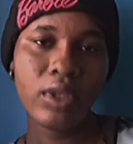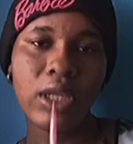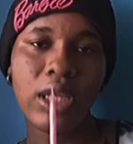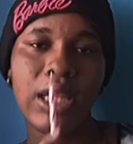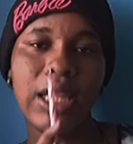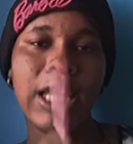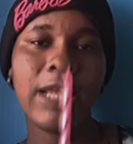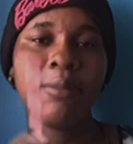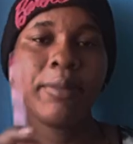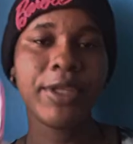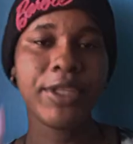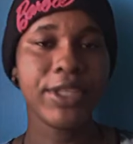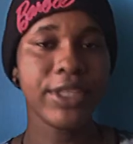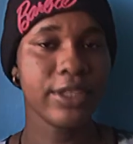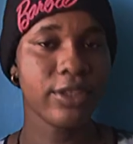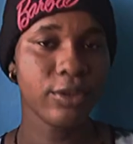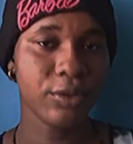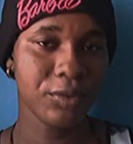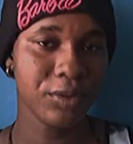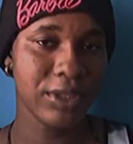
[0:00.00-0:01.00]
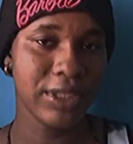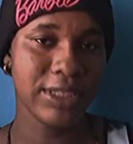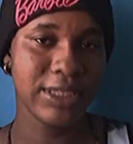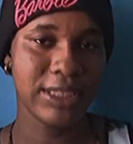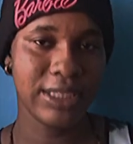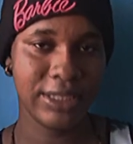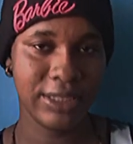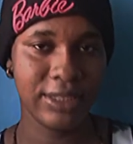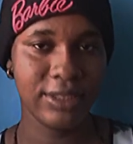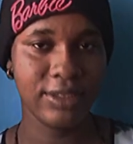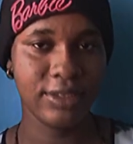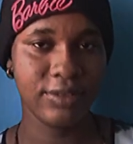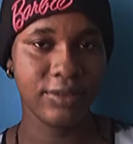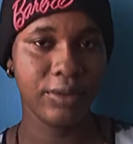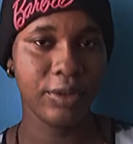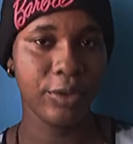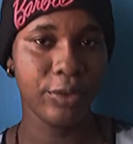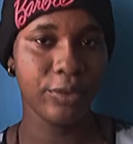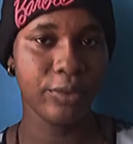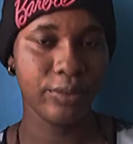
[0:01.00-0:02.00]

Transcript: Let me decode a sentence for you.